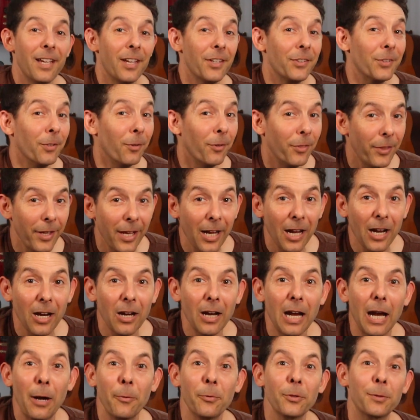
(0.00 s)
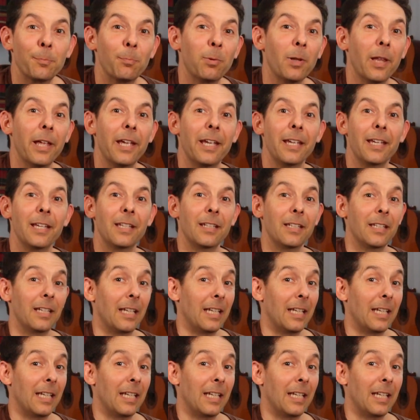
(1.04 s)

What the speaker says: So there I was playing